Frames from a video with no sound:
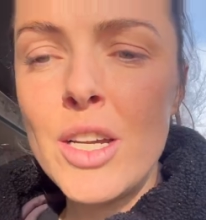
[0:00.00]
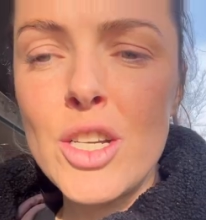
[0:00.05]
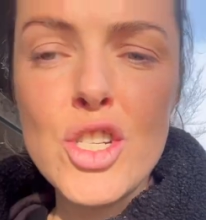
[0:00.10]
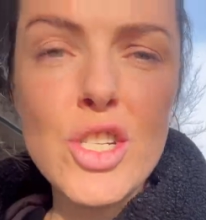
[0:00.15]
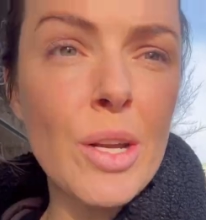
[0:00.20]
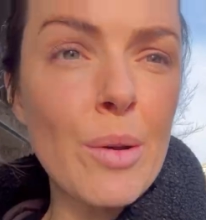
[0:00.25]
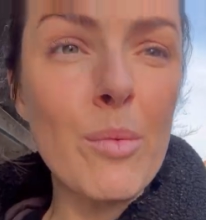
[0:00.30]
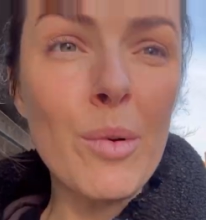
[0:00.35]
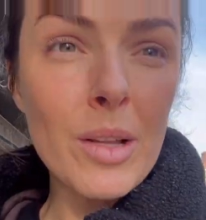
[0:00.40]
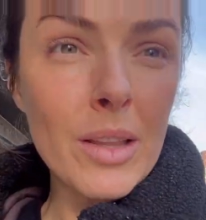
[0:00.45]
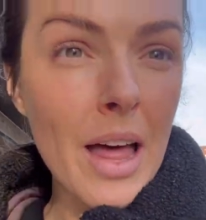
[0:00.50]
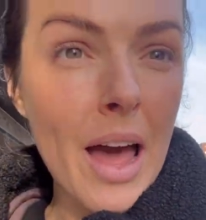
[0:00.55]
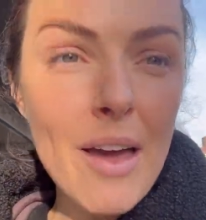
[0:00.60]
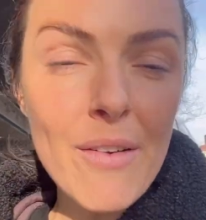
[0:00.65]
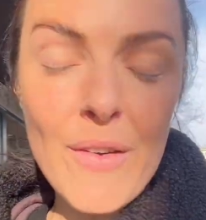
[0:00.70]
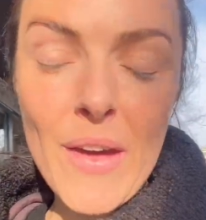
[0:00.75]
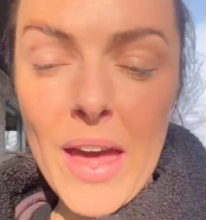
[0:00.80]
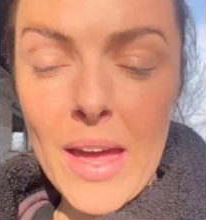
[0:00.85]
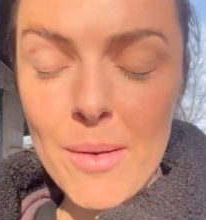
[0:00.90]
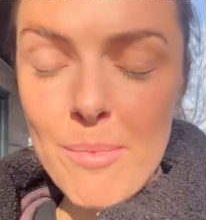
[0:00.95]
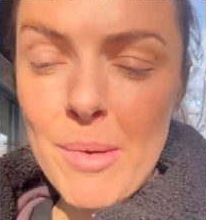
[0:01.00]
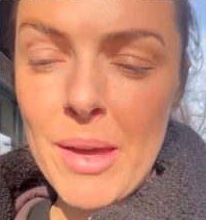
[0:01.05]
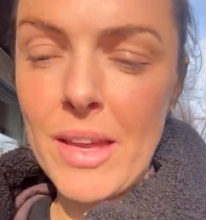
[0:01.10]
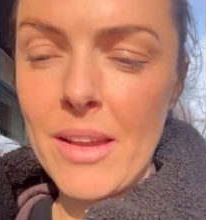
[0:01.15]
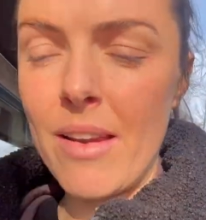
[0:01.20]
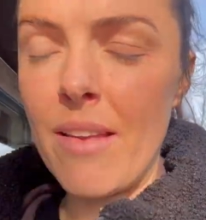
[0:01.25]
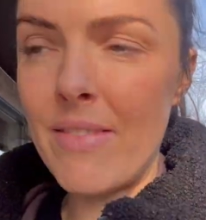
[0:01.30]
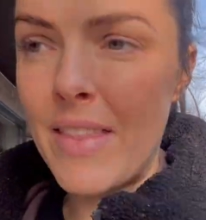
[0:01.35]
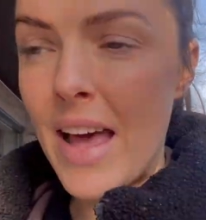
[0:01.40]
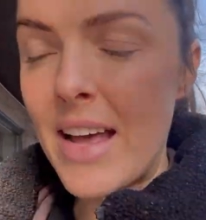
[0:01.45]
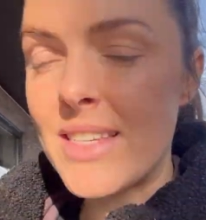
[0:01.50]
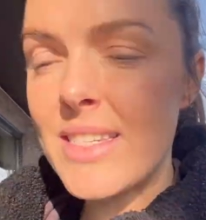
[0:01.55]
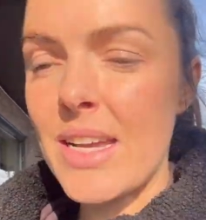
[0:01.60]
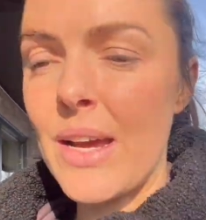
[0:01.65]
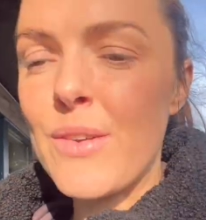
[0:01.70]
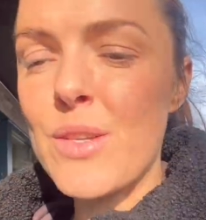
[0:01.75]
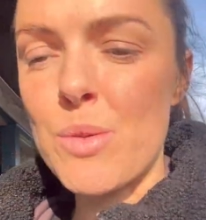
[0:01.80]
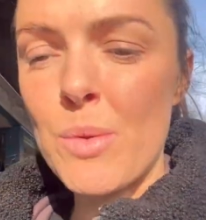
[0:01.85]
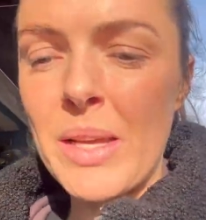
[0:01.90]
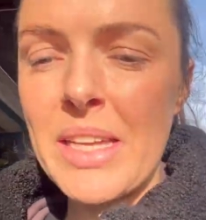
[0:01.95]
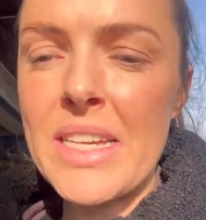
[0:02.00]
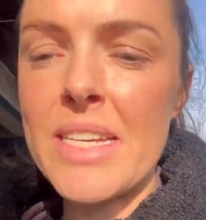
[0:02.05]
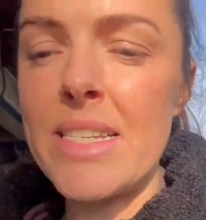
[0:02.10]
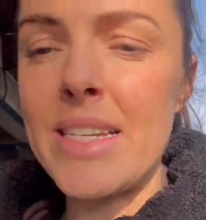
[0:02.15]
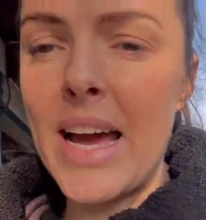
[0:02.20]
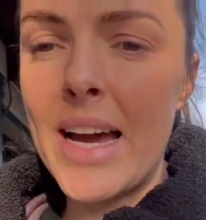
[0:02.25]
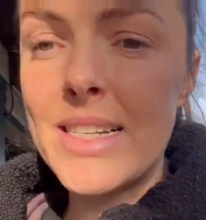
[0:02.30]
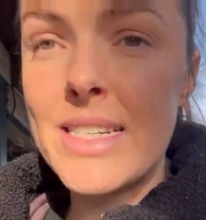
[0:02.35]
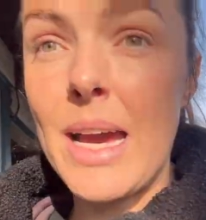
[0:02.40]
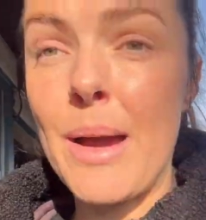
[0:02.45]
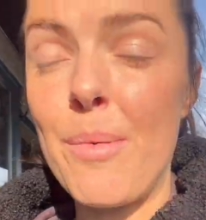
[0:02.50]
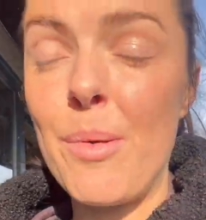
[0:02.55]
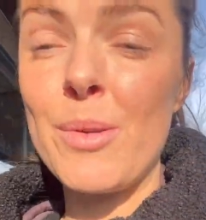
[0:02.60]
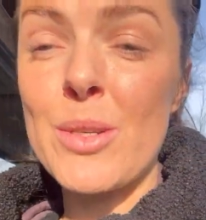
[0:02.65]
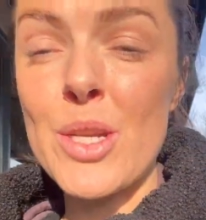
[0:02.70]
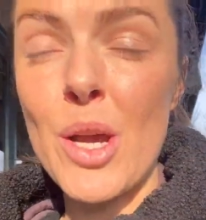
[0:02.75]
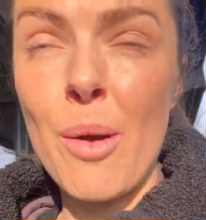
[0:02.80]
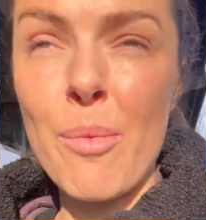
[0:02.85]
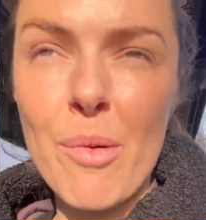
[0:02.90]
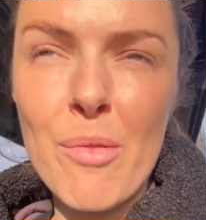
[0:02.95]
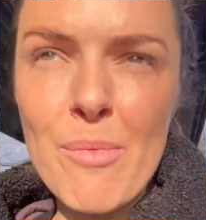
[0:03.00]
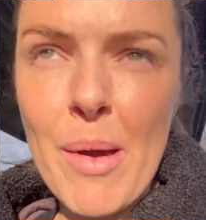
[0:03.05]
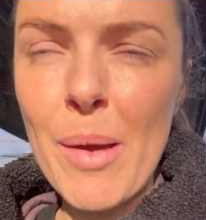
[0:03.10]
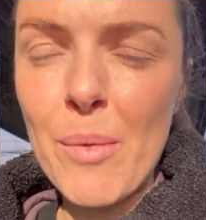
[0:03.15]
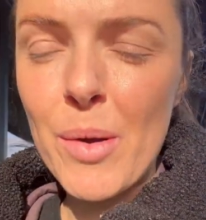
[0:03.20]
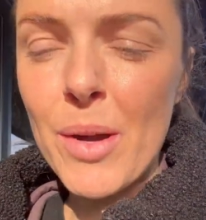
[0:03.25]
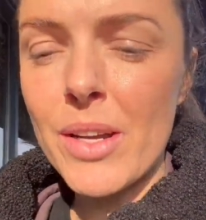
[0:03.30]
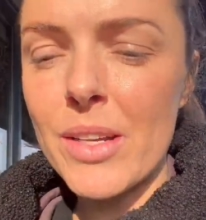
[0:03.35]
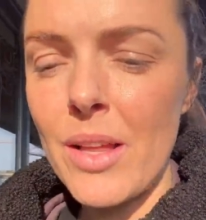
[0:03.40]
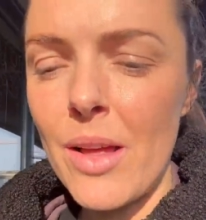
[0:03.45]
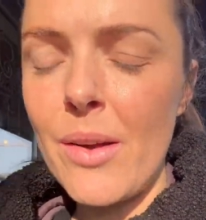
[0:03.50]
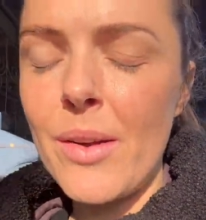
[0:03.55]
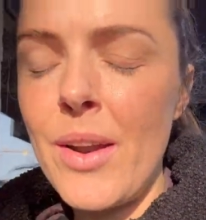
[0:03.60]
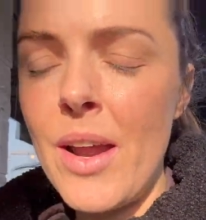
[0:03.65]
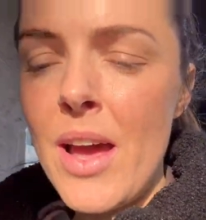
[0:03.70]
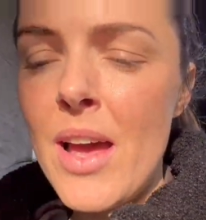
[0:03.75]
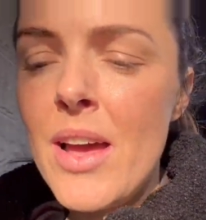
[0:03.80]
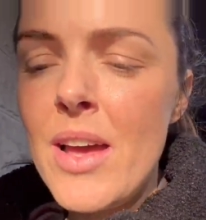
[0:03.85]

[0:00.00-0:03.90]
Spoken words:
general life admin, that stuff's really stacked up on top of my workload.